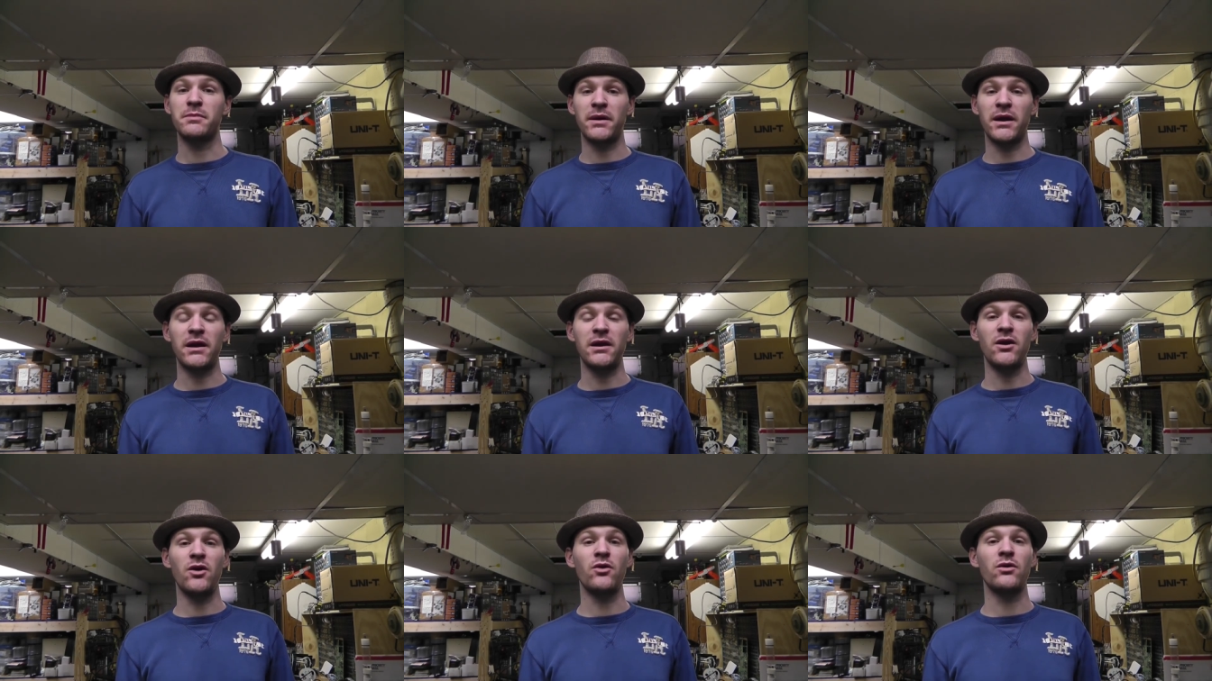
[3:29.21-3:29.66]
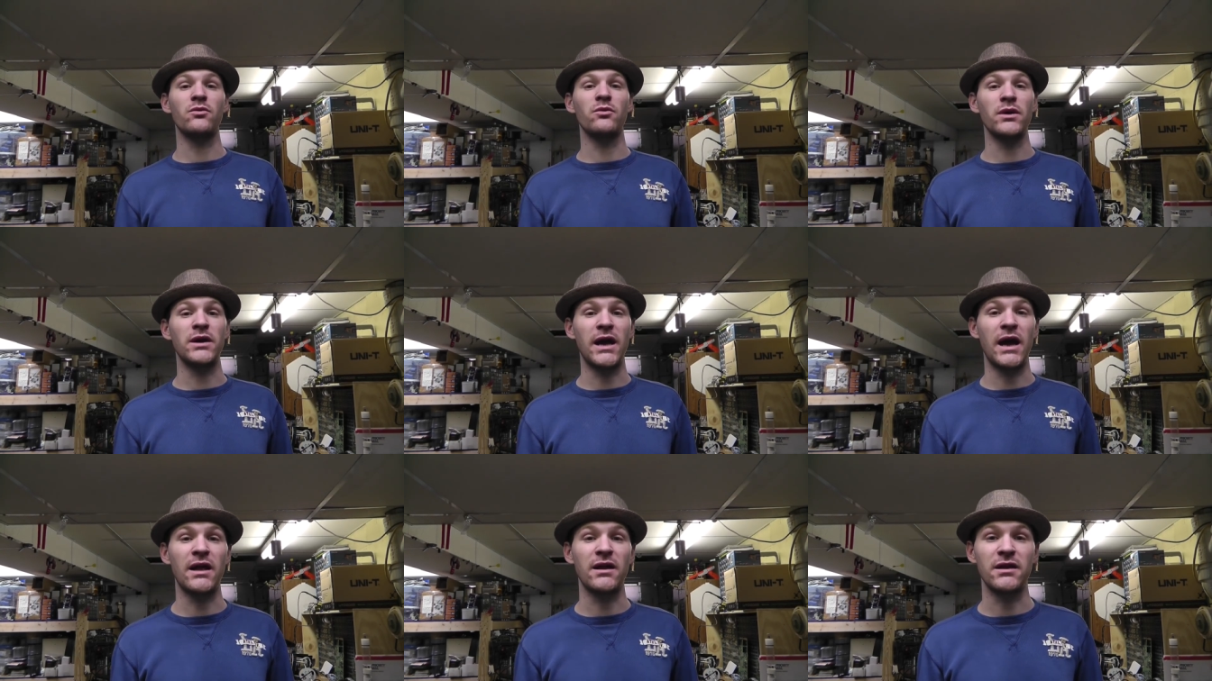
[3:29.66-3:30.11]
but I know in
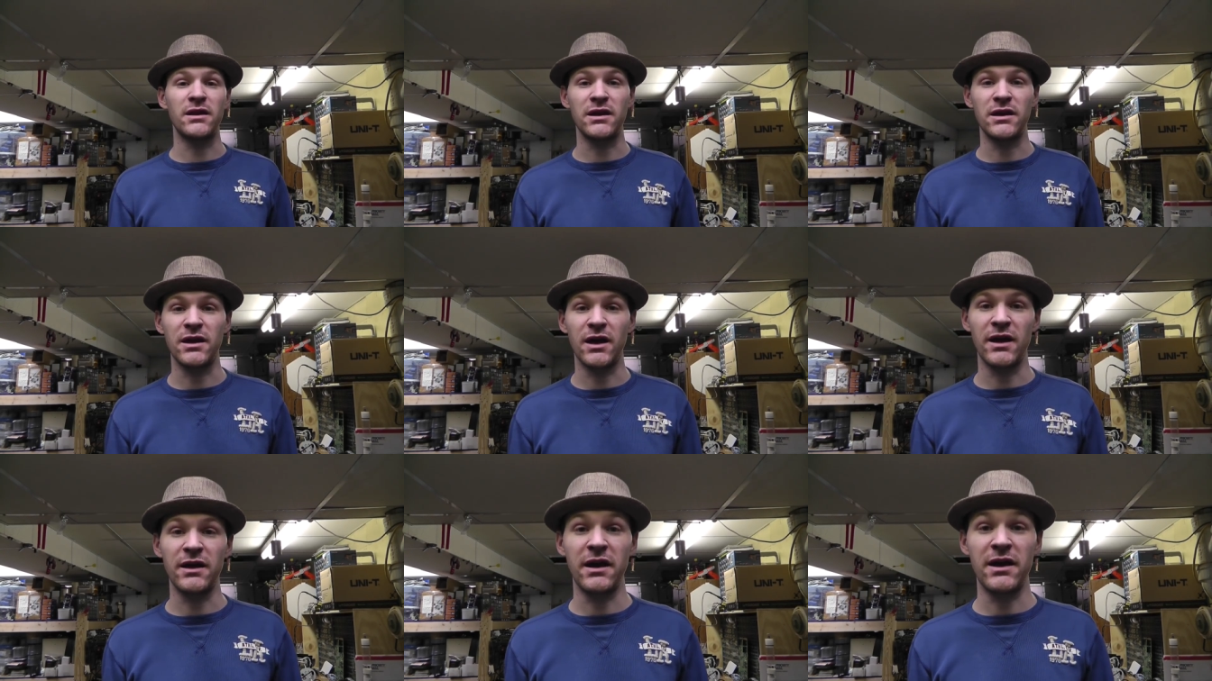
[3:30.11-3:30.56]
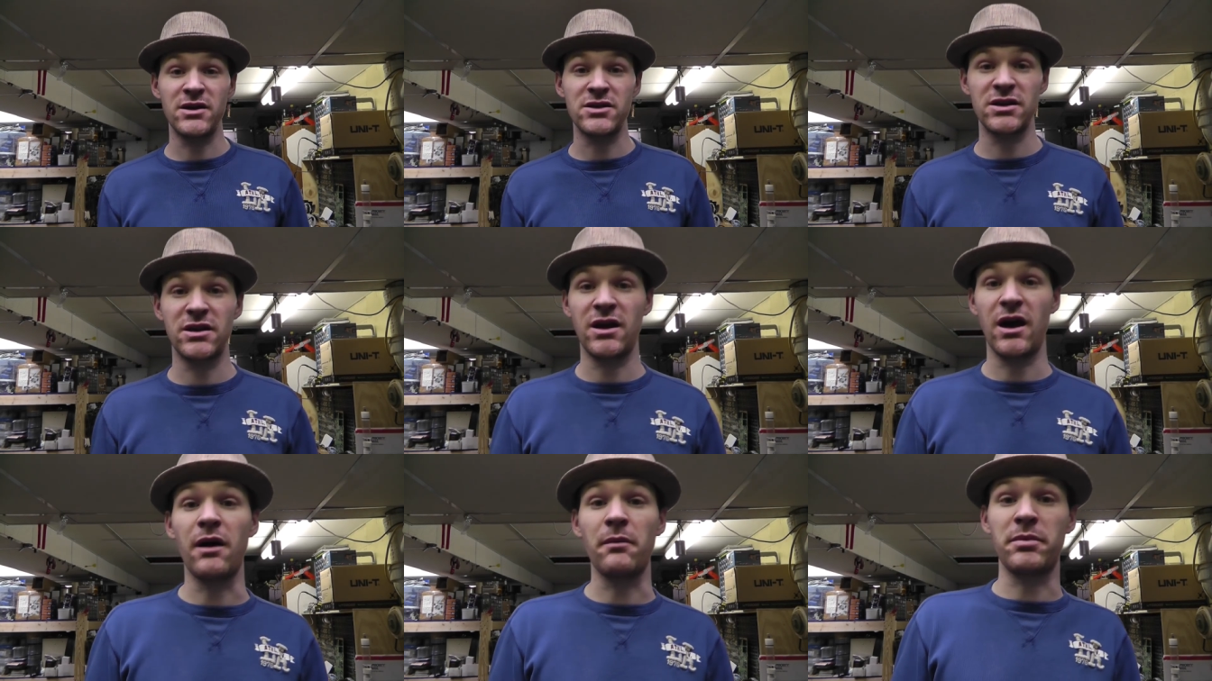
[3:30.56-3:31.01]
reality I
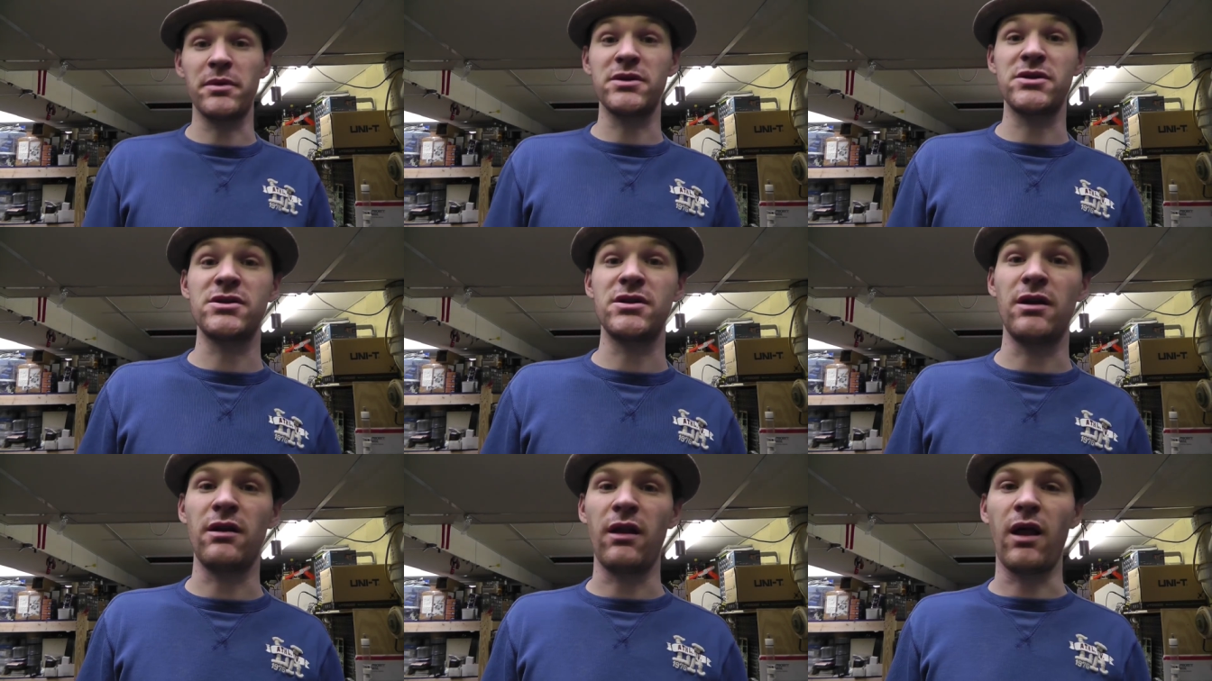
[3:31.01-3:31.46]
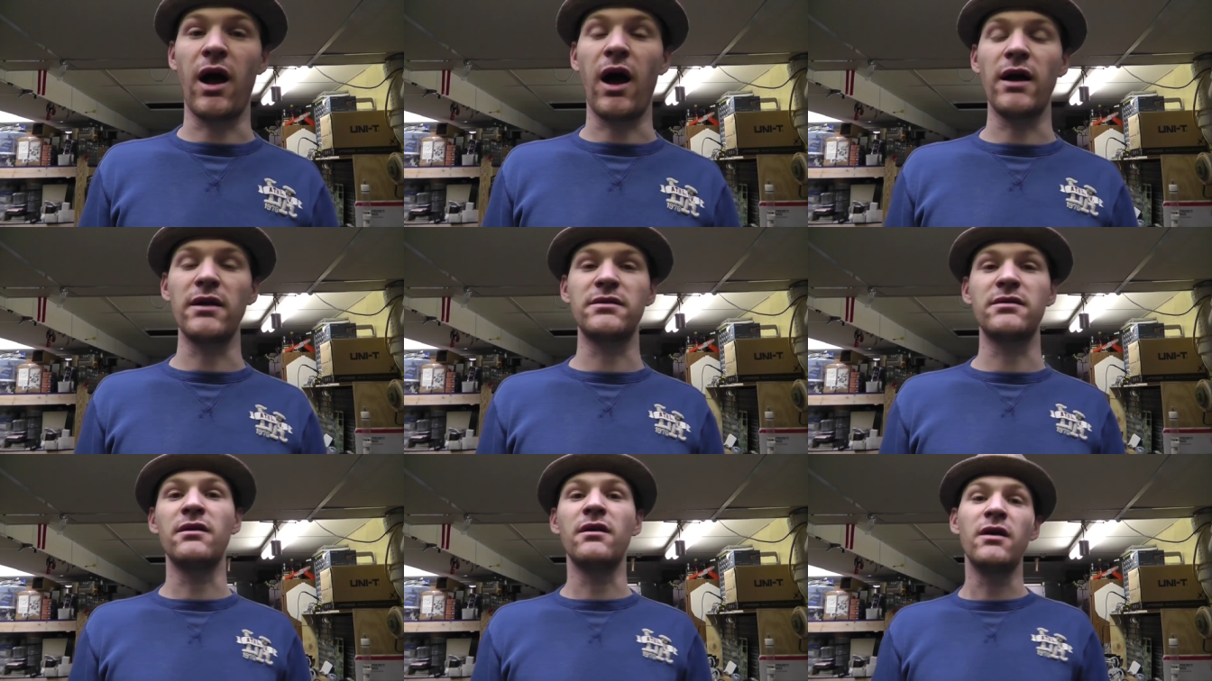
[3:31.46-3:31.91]
actually accomplished a
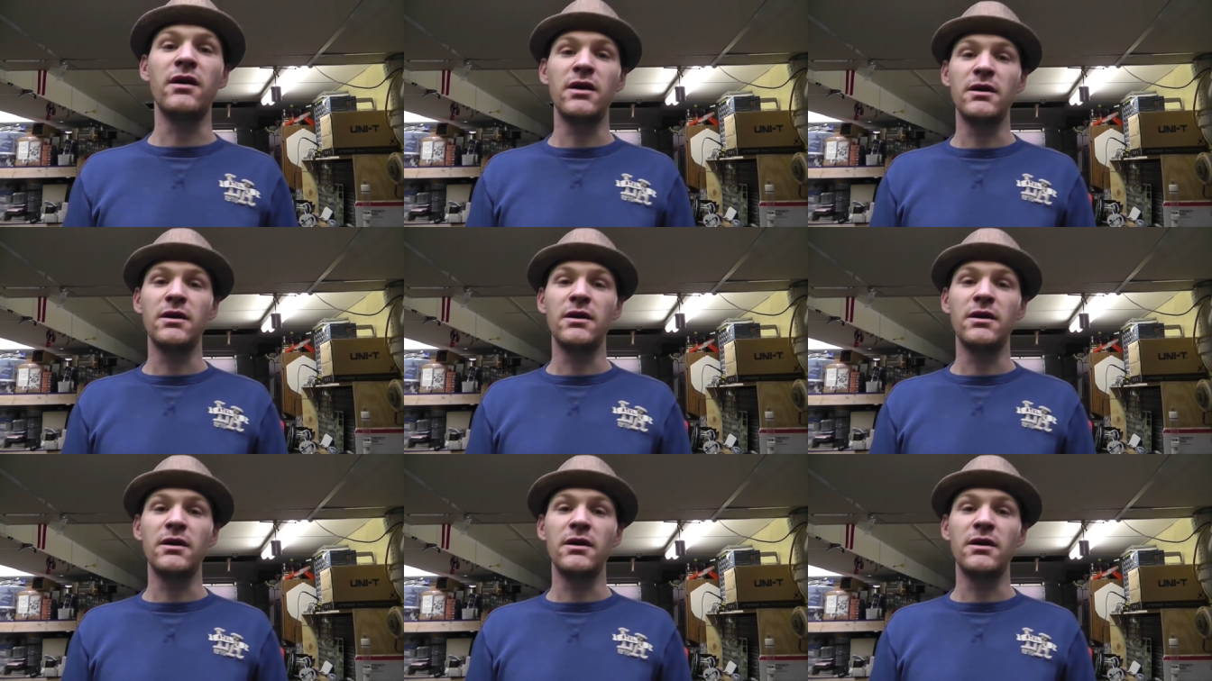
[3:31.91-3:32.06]
lot.